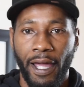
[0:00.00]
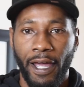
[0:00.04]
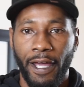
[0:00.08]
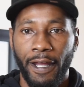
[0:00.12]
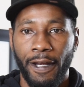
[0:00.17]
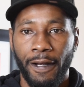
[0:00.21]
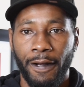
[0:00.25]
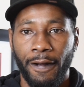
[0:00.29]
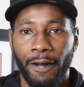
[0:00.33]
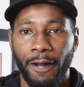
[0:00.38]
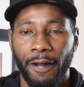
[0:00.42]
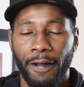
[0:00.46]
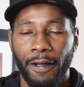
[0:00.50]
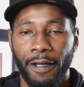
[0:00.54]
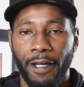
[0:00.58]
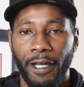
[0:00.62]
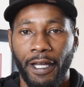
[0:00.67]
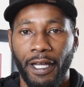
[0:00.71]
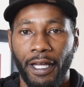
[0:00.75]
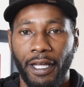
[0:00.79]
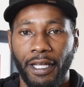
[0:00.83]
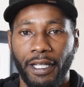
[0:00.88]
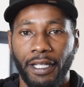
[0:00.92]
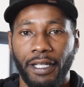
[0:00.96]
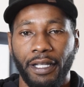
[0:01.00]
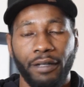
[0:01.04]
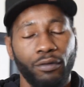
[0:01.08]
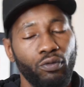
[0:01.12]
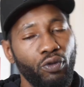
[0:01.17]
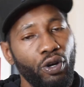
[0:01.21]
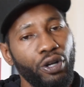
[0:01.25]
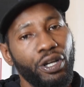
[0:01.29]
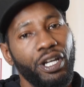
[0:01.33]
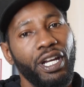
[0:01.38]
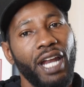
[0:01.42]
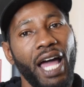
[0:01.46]
and
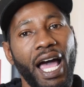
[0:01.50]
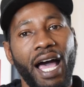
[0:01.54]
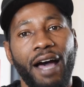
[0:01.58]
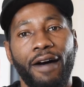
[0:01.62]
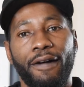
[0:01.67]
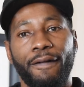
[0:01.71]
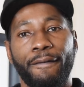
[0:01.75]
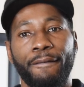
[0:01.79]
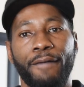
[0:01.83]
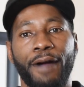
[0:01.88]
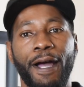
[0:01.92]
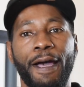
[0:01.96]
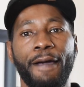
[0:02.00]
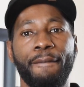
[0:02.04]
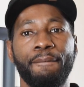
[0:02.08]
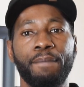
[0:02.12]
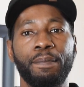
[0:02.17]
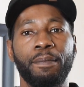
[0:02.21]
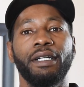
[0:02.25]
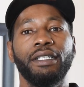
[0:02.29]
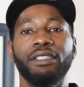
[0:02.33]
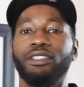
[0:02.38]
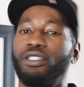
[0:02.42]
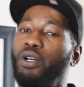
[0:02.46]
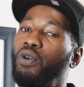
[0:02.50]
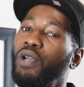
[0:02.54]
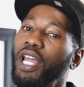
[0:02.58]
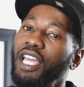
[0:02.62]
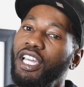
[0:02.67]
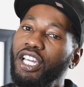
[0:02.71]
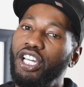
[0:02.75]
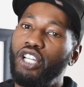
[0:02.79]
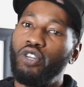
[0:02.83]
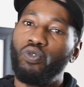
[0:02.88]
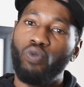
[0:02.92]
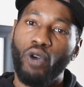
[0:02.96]
work it out, right? So they
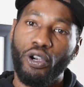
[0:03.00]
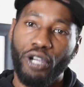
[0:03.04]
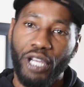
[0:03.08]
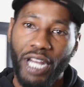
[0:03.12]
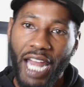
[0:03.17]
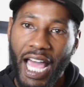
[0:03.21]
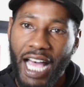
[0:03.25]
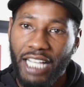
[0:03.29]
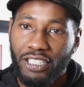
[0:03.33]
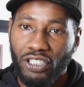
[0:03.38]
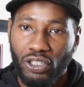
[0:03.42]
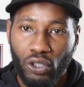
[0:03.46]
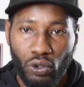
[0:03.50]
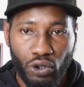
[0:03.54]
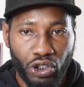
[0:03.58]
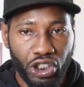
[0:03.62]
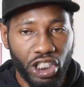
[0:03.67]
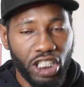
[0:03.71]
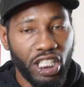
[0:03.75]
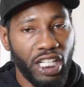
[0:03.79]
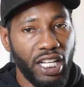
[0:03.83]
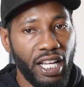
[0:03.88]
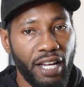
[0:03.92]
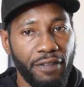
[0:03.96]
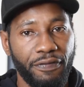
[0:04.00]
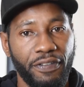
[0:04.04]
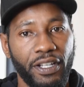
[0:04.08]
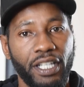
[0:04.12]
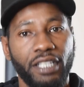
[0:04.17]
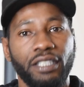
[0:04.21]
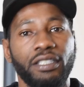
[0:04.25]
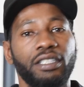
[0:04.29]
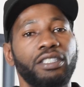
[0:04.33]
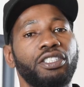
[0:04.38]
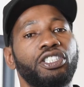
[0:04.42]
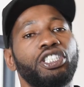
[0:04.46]
couldn't work it out, so she left
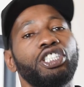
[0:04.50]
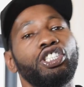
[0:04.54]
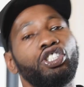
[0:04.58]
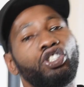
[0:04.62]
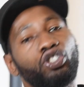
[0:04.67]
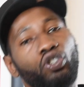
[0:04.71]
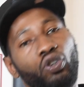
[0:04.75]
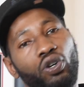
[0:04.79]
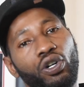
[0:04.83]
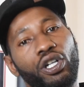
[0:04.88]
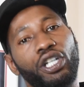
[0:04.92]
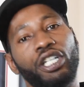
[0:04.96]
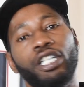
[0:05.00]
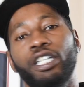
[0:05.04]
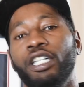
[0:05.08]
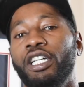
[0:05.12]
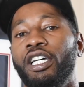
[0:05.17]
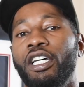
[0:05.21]
and she joined